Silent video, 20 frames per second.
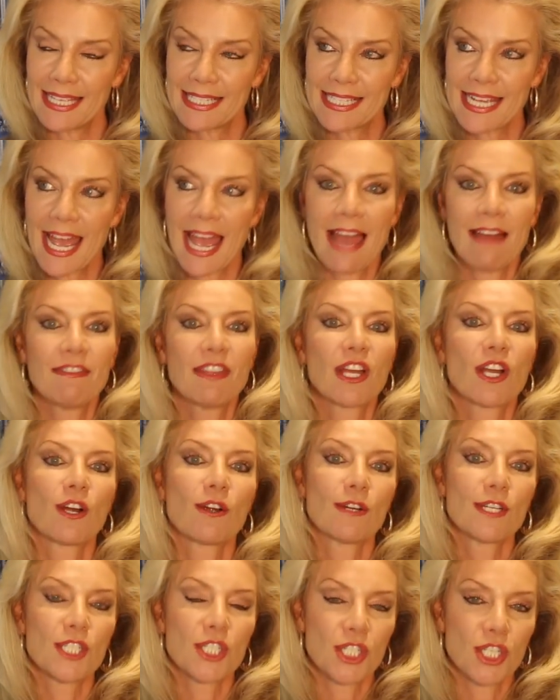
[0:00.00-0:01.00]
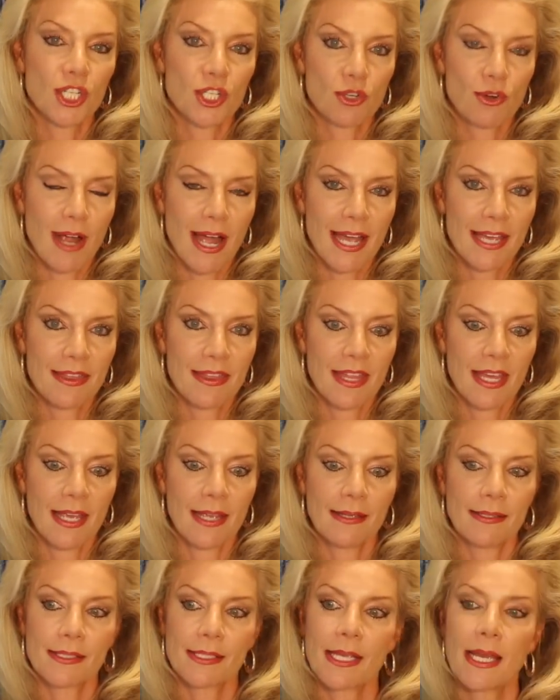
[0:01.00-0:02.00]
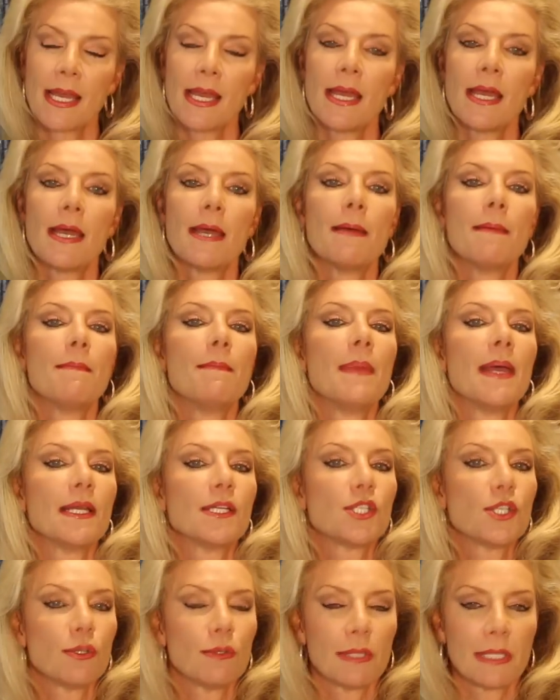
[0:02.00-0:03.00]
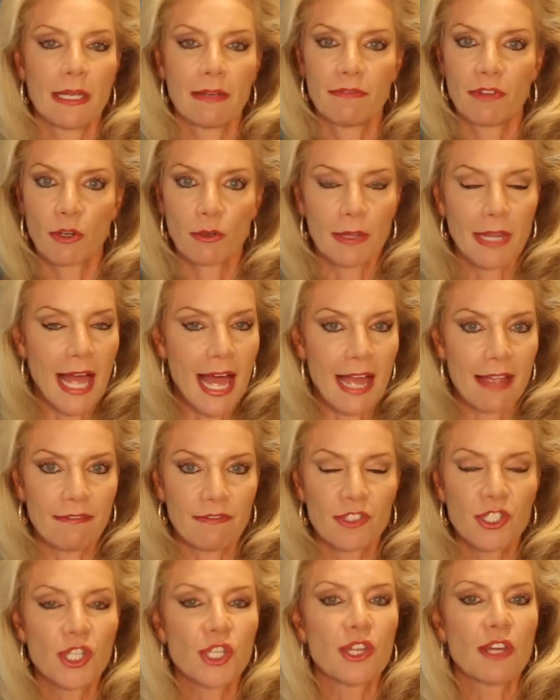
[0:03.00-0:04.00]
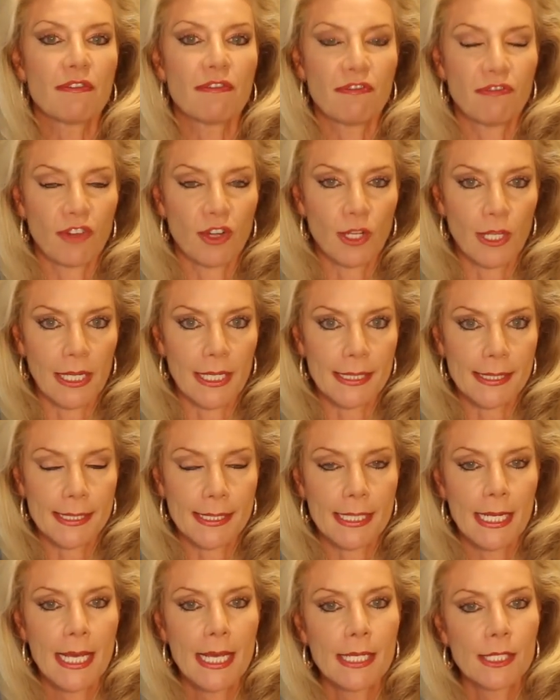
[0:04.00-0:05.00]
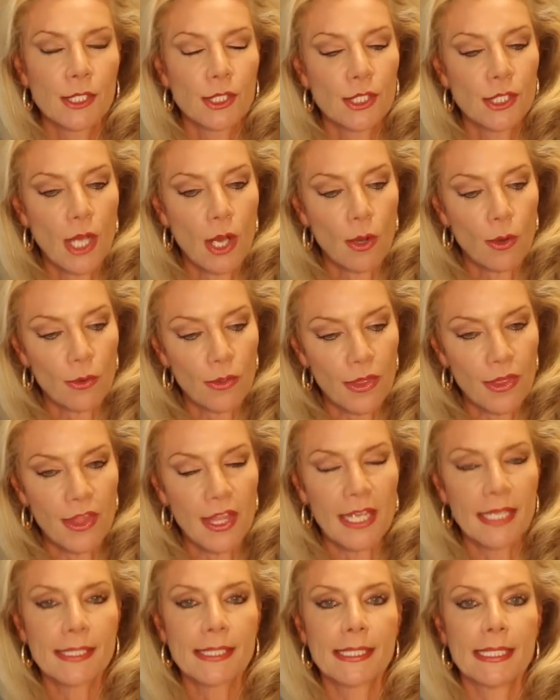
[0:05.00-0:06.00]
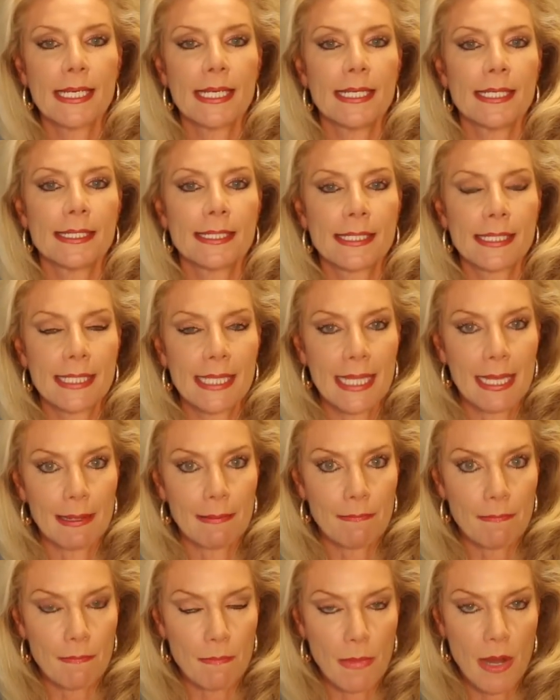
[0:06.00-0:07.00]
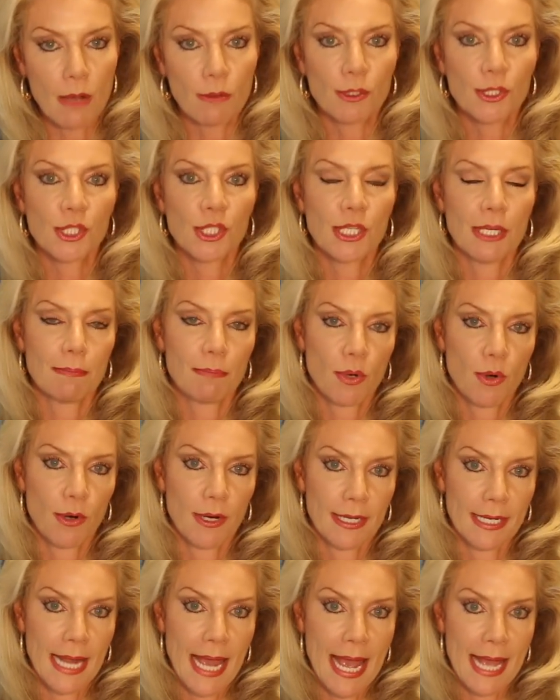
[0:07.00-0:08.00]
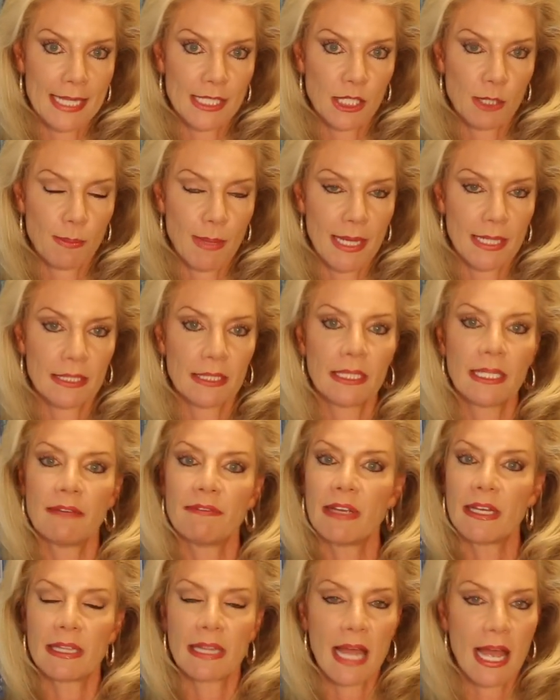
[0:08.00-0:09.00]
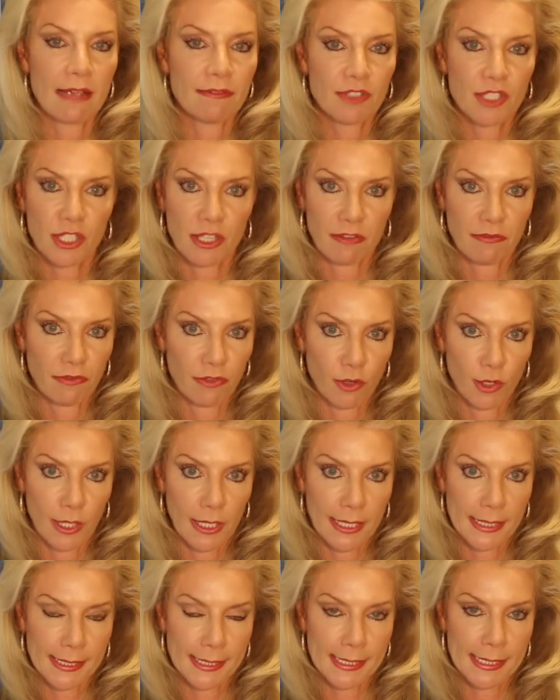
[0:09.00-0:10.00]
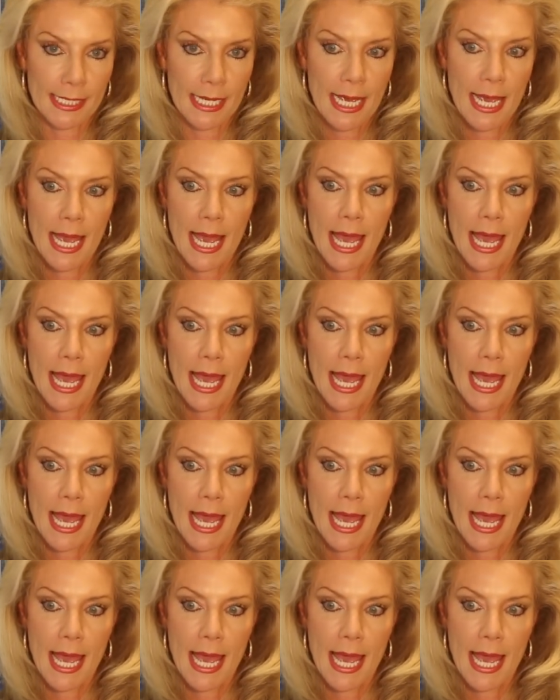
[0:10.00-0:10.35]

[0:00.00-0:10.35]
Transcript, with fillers: to have the courage to try things makes you live your life to the fullest. So this is the most important aspect, living life to the fullest.